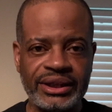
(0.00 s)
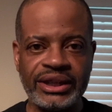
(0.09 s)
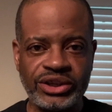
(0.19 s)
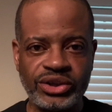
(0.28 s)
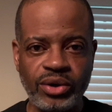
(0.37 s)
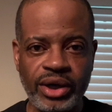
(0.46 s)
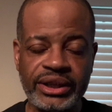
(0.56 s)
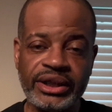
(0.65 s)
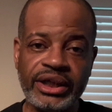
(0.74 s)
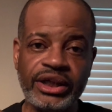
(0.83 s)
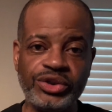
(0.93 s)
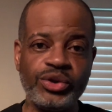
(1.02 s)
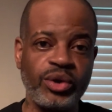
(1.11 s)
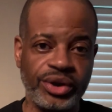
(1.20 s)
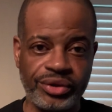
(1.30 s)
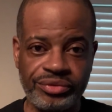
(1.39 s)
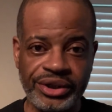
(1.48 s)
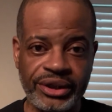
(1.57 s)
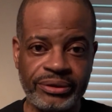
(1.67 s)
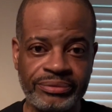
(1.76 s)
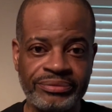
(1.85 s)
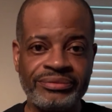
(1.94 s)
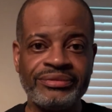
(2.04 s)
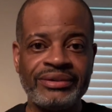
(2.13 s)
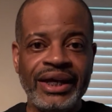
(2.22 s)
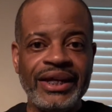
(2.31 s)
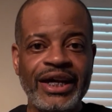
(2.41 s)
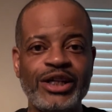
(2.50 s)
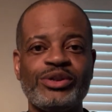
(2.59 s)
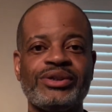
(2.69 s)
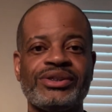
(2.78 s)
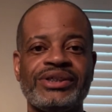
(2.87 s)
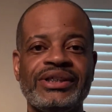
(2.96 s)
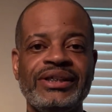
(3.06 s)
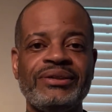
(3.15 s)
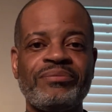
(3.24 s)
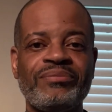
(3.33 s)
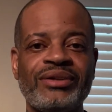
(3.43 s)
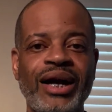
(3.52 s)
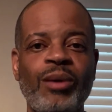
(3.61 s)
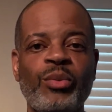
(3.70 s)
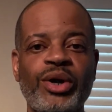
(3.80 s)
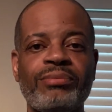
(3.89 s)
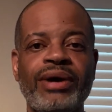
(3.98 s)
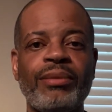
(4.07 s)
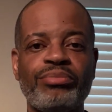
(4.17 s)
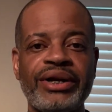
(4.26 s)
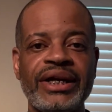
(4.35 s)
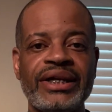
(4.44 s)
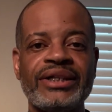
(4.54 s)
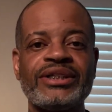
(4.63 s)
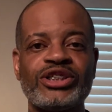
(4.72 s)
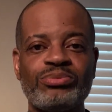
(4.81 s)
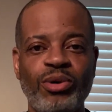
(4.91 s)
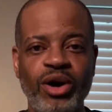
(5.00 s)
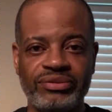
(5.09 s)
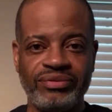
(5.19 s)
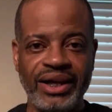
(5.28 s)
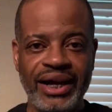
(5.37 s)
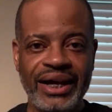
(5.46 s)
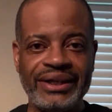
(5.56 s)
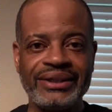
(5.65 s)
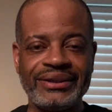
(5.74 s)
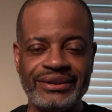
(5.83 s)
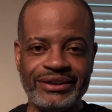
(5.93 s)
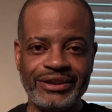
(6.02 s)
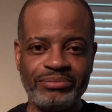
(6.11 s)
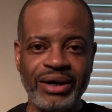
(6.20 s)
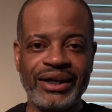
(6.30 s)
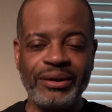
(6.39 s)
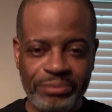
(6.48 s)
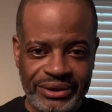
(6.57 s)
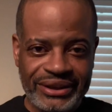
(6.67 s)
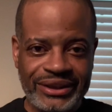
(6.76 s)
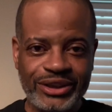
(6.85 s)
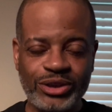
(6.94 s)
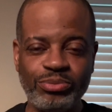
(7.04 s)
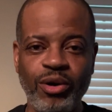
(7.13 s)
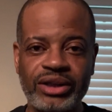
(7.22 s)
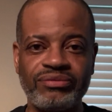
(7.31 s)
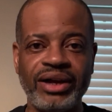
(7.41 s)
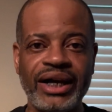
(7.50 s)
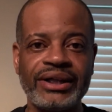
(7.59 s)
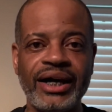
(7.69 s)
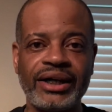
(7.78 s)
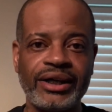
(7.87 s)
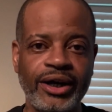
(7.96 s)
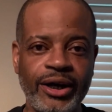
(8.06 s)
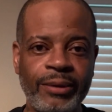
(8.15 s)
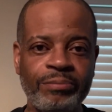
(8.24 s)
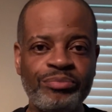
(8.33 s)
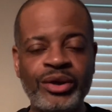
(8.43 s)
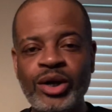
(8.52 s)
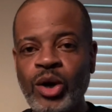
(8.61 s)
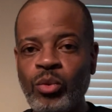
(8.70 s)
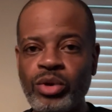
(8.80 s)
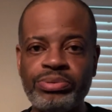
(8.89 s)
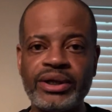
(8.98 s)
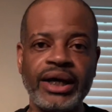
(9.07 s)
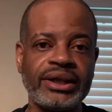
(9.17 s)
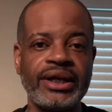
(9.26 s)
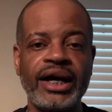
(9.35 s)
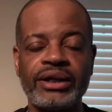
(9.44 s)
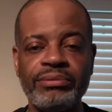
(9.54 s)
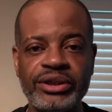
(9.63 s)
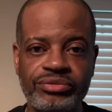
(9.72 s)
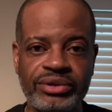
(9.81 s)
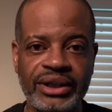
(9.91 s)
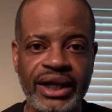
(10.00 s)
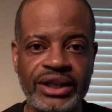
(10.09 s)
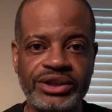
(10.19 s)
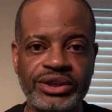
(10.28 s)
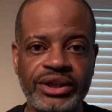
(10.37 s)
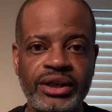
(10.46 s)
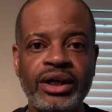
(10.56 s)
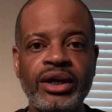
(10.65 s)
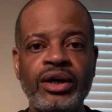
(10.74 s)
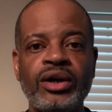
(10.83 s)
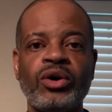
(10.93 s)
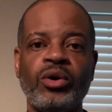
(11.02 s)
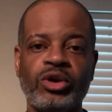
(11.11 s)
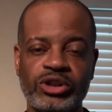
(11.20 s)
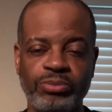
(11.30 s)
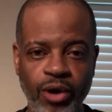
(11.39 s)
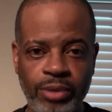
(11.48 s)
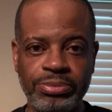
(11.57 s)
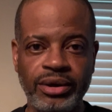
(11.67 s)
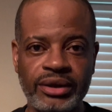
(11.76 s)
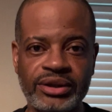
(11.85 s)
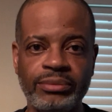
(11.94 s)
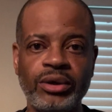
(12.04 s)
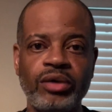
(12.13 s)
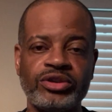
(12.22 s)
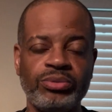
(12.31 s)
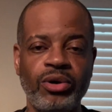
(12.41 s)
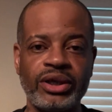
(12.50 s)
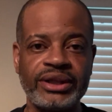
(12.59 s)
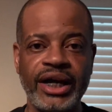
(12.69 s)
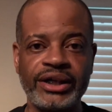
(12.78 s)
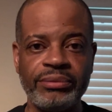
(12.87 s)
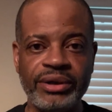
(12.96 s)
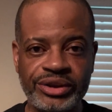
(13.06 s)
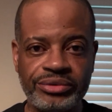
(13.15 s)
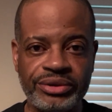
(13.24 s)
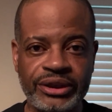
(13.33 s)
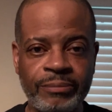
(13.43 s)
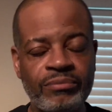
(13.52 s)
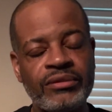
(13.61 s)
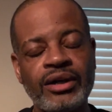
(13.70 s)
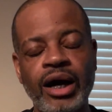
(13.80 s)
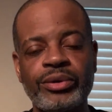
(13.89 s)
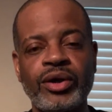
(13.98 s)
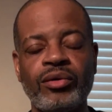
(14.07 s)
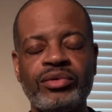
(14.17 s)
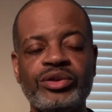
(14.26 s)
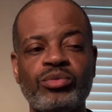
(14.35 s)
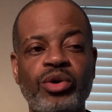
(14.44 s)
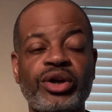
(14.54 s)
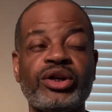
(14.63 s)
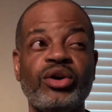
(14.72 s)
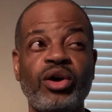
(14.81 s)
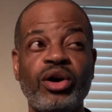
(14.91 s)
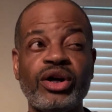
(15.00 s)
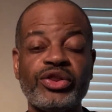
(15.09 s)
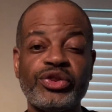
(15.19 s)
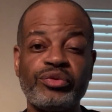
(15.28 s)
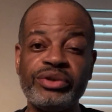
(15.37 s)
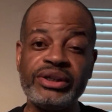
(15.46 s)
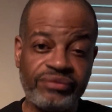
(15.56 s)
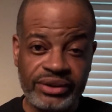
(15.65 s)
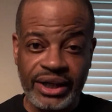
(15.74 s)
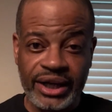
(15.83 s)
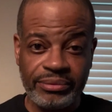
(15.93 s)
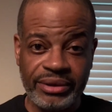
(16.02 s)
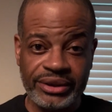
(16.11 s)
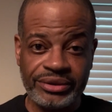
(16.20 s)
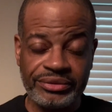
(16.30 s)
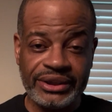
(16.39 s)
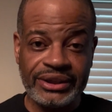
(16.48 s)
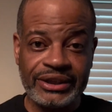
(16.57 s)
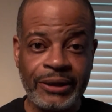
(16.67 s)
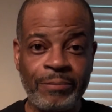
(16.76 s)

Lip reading: things started in your career. And as you can see, I'm wearing my brand, Sparksfleye. This is my company, Sparksfleye.com. We put out a documentary last year called Sparkplug, the Melvin Sparks documentary. I'm currently working on 3 different documentaries